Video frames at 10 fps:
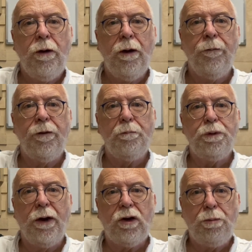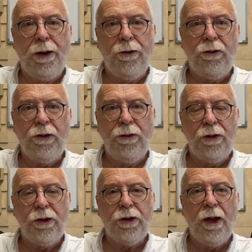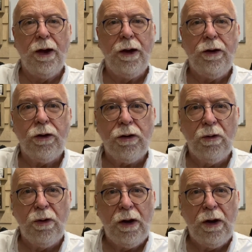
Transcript: and the brass pins in the sides. So